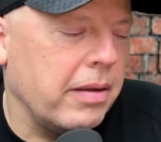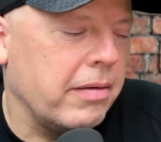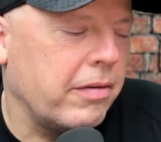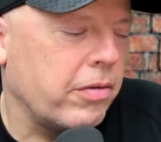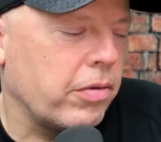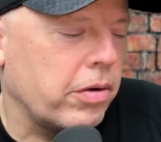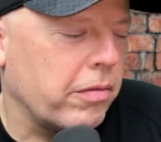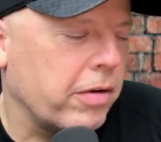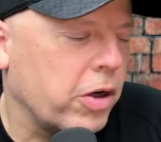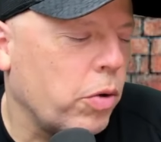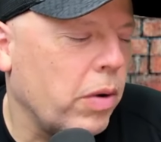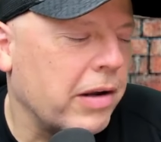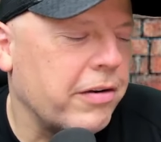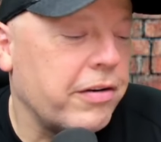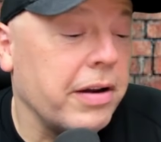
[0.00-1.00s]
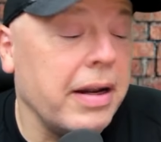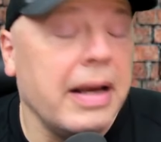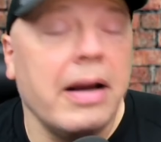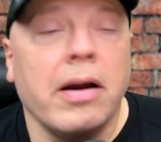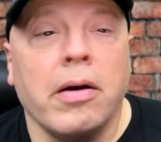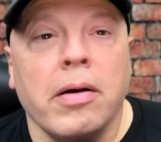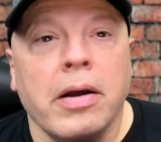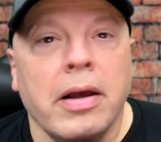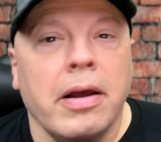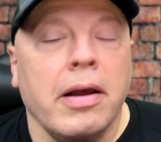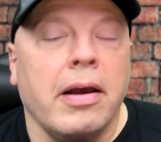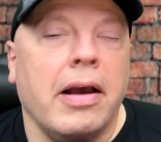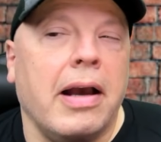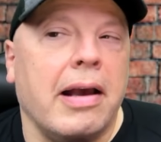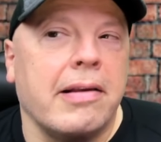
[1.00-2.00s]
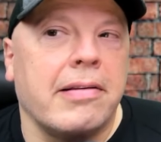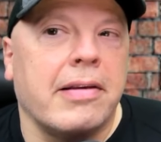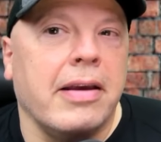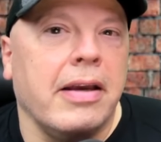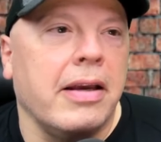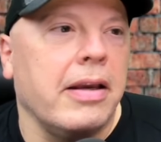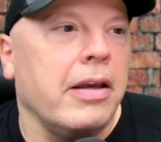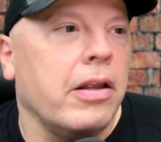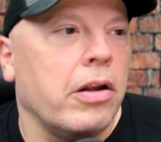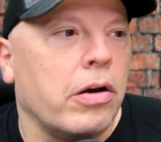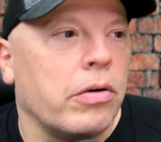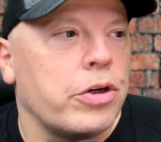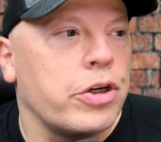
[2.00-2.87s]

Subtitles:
sort of a questionnaire asking,